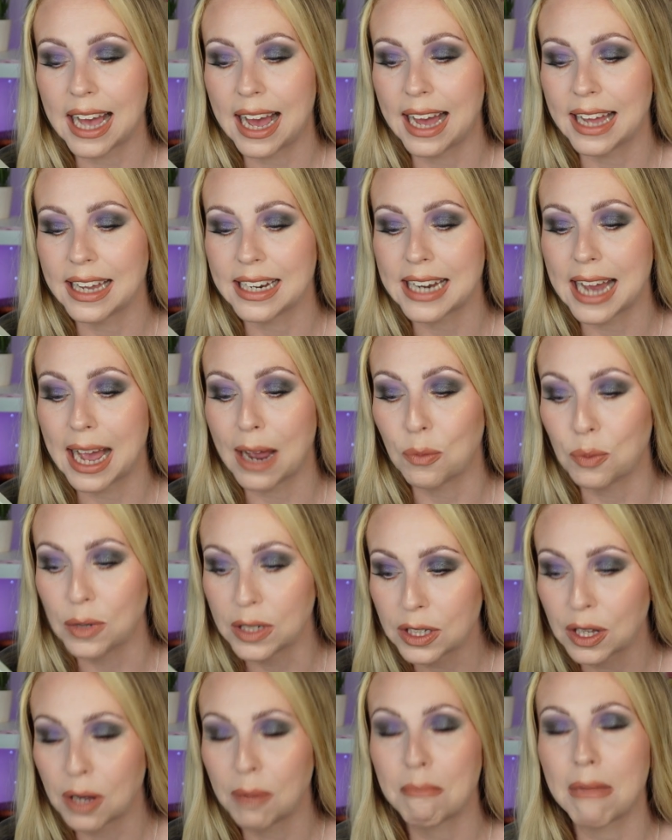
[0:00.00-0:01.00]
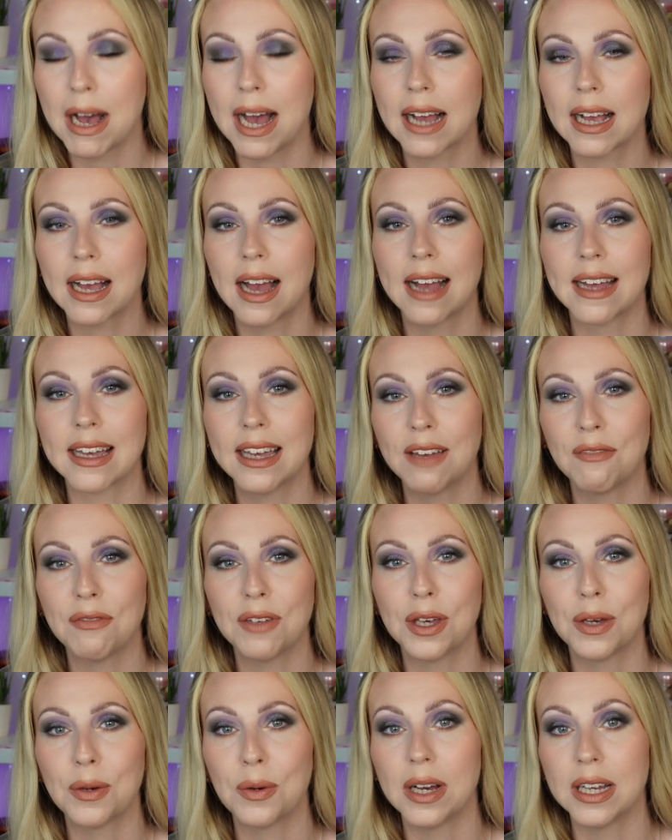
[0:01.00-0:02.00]
and I will come back and give
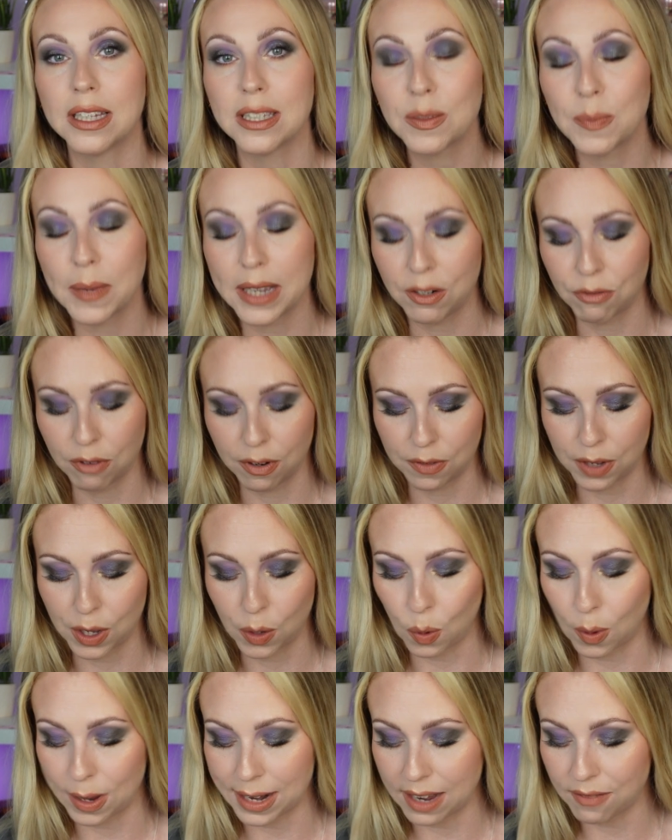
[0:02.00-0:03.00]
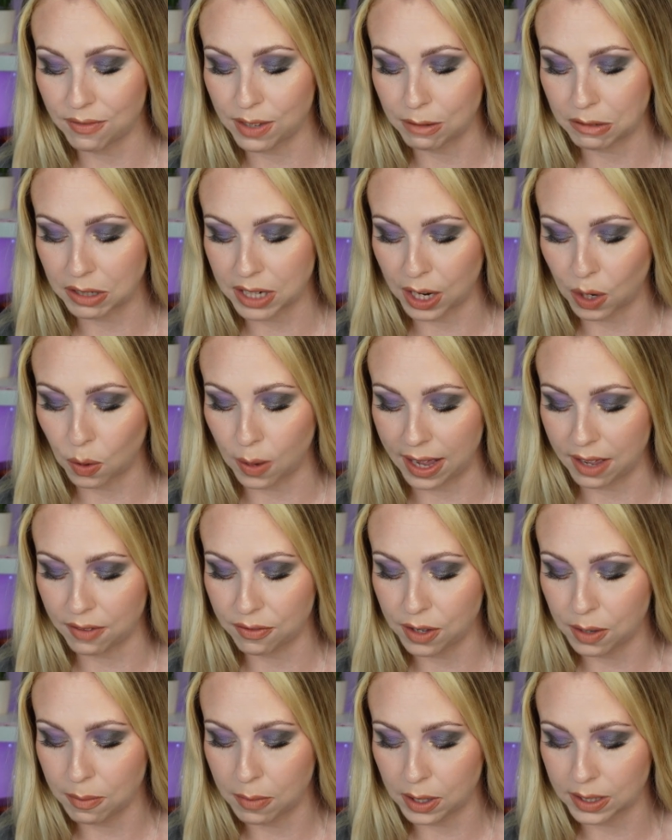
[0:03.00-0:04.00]
you a speed review when I've used it quite a
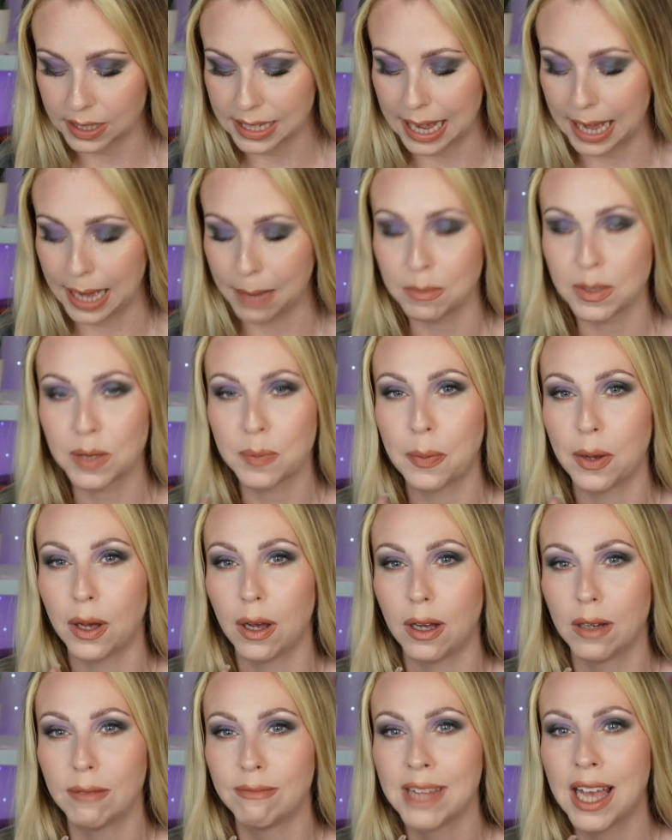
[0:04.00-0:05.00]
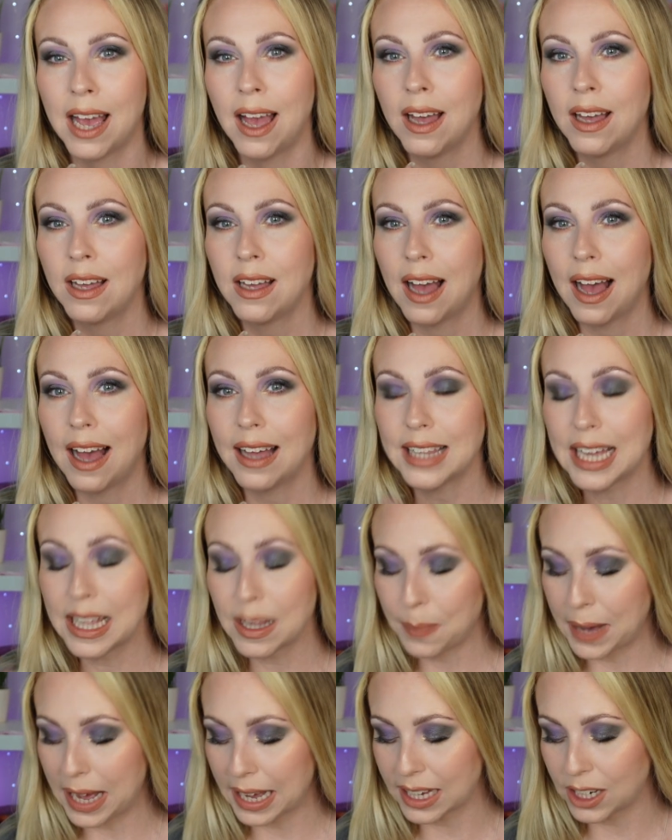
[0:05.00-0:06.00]
few more times, but I like
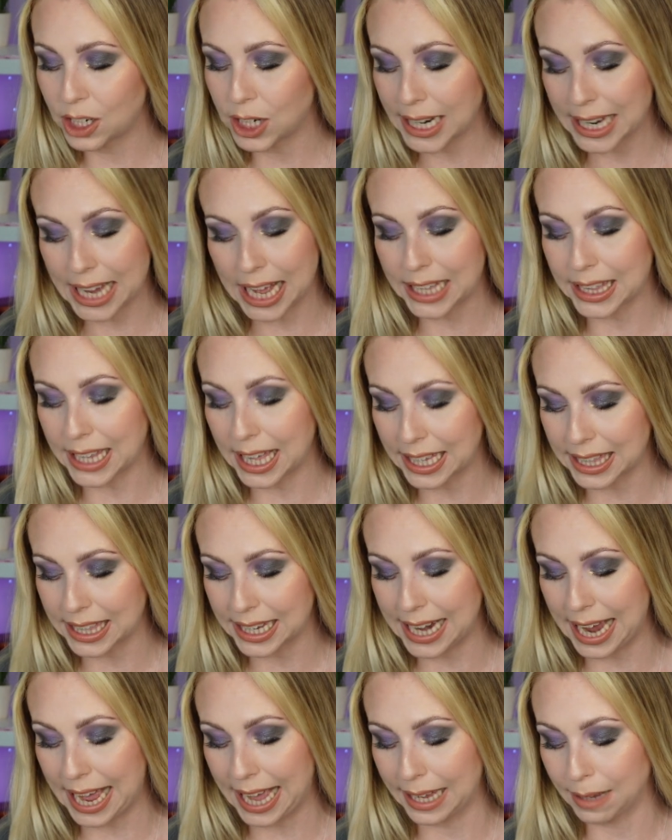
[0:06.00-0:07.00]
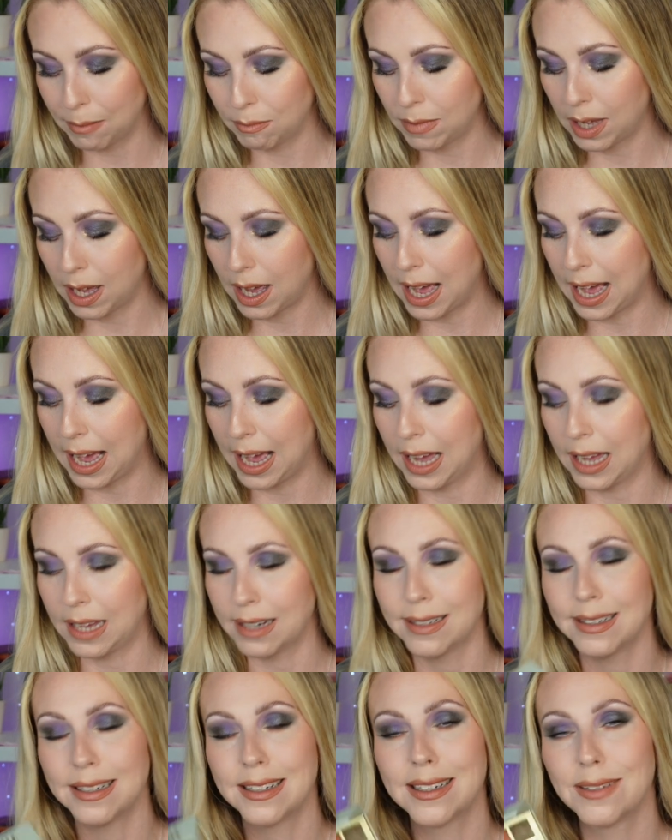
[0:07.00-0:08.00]
the packaging, I like the name,
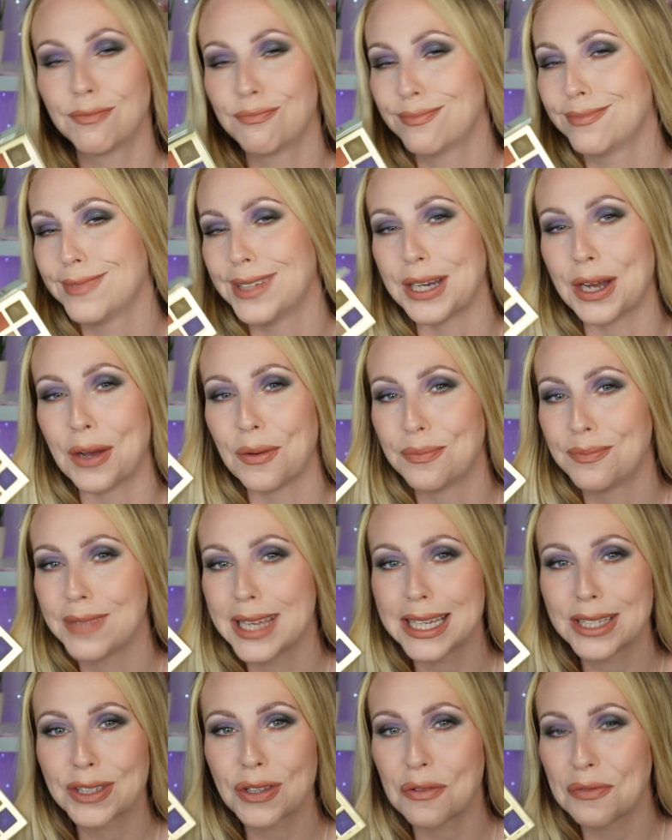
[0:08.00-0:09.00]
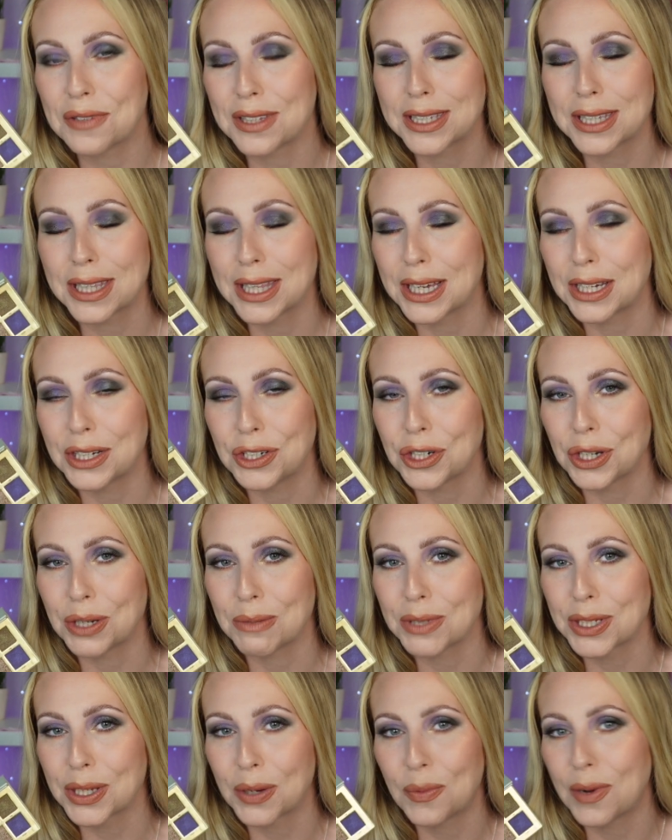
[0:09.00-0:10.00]
and you know, it's obviously a
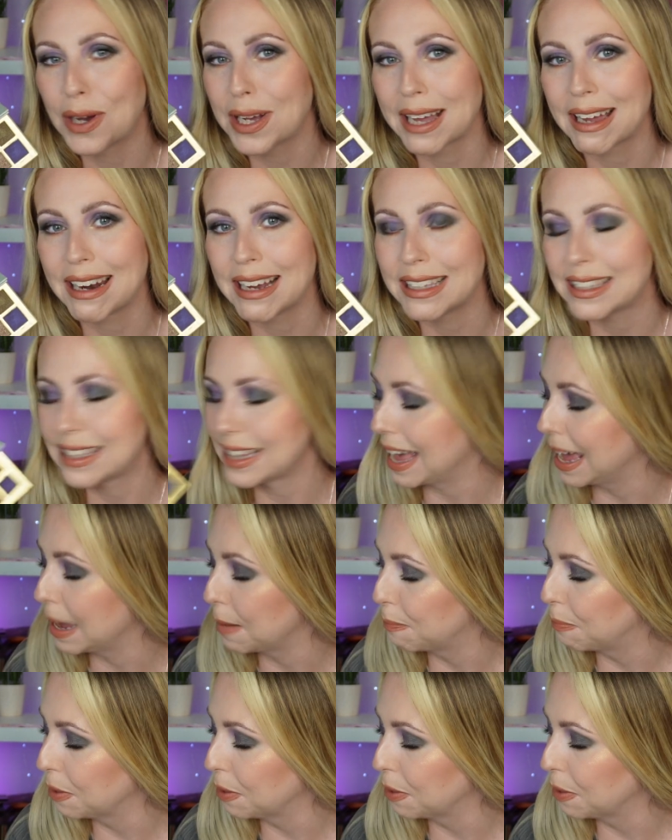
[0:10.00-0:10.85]
dupe, so what can I say?